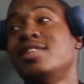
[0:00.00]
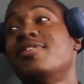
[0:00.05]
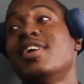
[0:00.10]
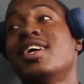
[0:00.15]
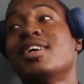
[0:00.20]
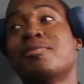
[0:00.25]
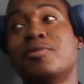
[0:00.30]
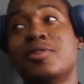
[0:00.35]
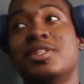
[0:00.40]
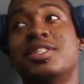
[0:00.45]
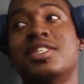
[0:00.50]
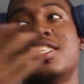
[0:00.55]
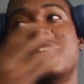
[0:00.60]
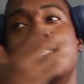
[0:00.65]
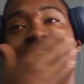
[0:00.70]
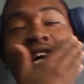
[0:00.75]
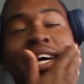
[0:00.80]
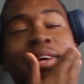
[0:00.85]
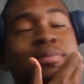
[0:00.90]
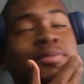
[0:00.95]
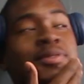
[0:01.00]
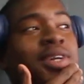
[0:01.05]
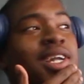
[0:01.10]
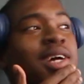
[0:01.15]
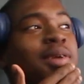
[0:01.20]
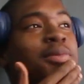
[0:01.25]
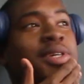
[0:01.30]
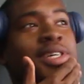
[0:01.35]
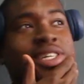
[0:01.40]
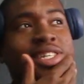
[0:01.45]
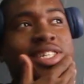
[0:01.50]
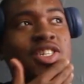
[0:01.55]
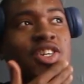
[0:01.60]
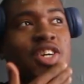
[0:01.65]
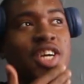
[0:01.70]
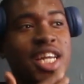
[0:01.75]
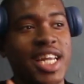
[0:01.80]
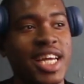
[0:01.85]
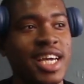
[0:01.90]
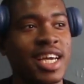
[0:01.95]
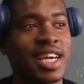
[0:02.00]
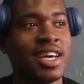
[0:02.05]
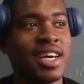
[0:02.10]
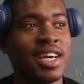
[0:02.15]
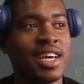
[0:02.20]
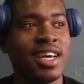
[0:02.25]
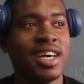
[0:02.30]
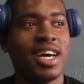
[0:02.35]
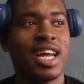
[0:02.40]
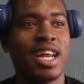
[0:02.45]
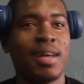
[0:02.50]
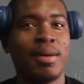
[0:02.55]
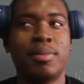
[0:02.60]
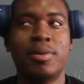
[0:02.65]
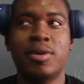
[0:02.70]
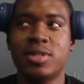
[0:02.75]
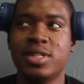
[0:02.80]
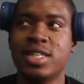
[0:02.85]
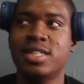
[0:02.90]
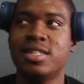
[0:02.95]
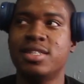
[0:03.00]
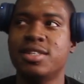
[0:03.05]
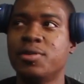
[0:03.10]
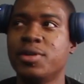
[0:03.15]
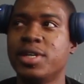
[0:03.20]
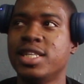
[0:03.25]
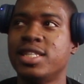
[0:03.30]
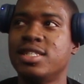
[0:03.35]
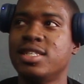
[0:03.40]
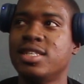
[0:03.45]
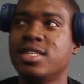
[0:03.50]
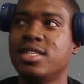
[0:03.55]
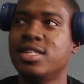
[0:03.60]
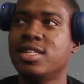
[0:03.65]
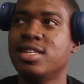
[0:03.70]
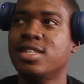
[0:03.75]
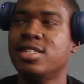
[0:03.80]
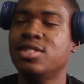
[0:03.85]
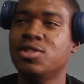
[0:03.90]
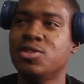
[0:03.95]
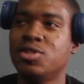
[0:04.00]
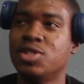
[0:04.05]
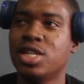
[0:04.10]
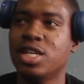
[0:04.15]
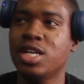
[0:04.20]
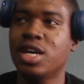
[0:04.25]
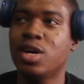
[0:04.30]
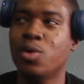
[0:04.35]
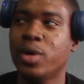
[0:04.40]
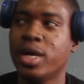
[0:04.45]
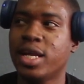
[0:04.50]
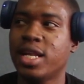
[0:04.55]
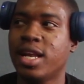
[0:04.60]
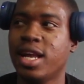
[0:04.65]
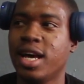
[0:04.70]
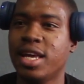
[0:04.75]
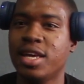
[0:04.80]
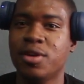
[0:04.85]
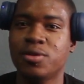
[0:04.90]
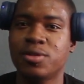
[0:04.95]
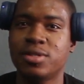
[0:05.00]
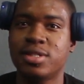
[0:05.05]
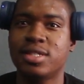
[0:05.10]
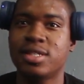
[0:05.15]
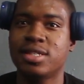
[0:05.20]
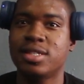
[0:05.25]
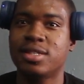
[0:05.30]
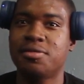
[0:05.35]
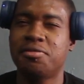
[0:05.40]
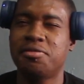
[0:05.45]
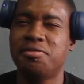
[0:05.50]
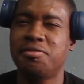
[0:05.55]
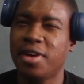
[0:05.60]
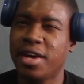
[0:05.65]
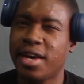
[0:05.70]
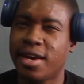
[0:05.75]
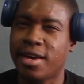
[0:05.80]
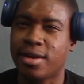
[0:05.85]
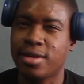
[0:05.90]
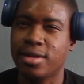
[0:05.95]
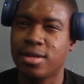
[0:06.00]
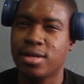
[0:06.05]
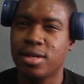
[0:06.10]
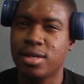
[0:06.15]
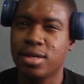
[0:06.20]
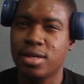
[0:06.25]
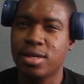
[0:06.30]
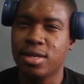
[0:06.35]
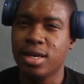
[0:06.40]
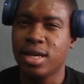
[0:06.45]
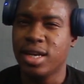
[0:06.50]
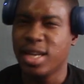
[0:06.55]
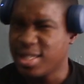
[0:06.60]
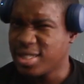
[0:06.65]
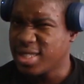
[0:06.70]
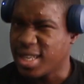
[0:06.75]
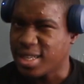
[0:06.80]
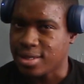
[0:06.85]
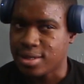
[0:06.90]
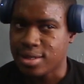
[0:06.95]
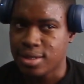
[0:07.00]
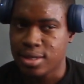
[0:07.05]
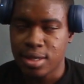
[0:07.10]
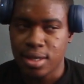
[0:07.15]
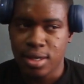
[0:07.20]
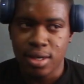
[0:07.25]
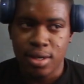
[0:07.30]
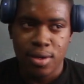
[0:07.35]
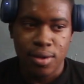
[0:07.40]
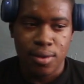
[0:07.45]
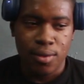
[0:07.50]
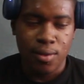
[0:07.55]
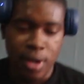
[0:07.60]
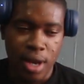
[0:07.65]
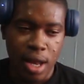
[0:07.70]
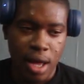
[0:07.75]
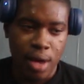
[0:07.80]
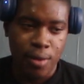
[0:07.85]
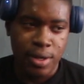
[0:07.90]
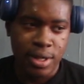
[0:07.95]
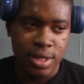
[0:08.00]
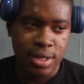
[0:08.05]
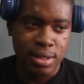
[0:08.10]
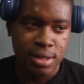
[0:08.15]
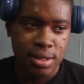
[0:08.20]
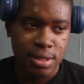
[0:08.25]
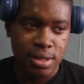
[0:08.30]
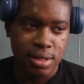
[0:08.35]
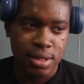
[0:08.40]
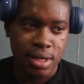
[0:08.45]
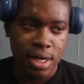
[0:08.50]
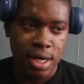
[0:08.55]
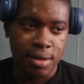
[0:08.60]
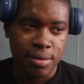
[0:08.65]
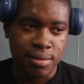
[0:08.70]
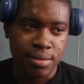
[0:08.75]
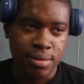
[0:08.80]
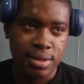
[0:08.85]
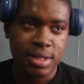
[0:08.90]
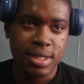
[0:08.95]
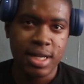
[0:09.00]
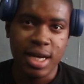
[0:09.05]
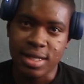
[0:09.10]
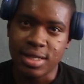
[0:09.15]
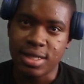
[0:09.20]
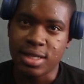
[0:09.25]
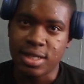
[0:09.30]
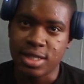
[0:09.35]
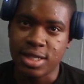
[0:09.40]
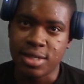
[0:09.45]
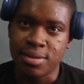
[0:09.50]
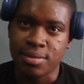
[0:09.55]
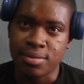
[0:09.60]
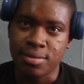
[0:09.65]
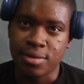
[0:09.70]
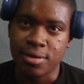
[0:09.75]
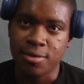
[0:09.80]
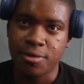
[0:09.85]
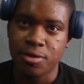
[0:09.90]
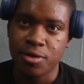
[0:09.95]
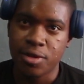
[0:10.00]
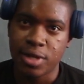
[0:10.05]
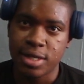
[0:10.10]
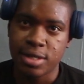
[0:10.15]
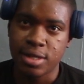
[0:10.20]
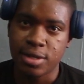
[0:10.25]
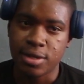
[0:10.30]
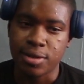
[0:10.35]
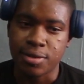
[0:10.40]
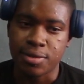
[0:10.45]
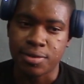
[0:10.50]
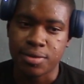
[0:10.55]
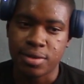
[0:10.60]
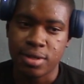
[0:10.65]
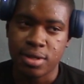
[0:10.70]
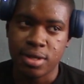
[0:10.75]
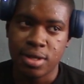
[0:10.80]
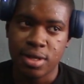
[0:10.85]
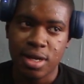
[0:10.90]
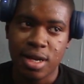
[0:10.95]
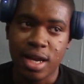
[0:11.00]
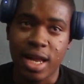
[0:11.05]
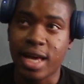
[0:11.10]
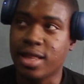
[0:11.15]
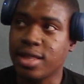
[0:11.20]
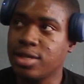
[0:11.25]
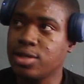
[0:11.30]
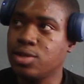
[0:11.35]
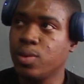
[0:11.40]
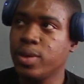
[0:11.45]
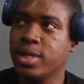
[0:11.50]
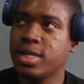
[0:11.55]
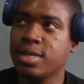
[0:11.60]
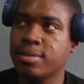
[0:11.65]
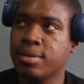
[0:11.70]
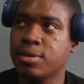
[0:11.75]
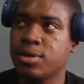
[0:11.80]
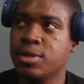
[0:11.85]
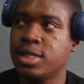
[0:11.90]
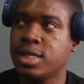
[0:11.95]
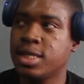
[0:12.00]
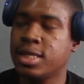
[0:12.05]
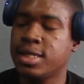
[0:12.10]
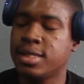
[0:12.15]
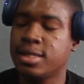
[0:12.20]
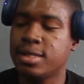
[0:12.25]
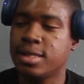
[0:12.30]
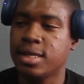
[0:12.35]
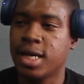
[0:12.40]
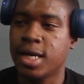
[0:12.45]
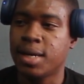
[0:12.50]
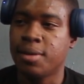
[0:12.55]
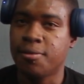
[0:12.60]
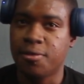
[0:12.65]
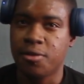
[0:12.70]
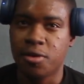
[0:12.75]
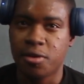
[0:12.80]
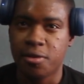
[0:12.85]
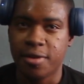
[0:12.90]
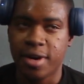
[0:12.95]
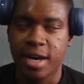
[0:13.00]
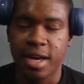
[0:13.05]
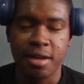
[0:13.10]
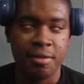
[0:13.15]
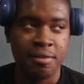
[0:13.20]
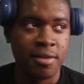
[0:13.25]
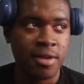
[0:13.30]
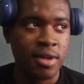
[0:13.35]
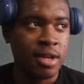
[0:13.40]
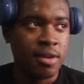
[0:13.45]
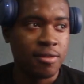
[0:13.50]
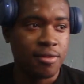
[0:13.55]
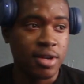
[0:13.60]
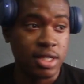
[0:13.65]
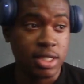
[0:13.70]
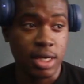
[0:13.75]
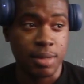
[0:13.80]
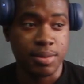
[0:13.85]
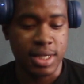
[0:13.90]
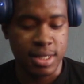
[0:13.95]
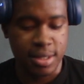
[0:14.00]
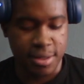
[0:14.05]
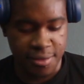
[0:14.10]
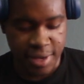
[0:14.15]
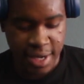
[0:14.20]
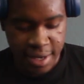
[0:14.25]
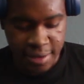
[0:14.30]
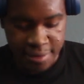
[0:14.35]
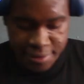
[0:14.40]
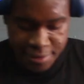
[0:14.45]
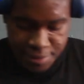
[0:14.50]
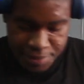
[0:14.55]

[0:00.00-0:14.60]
Most of the times when I'm training and I'm about to hit a weight, it's usually a weight that I used to fail in a sense when I was starting gym a few years ago. Like this weight I'm going to hit 4 or 5 for the top set of 5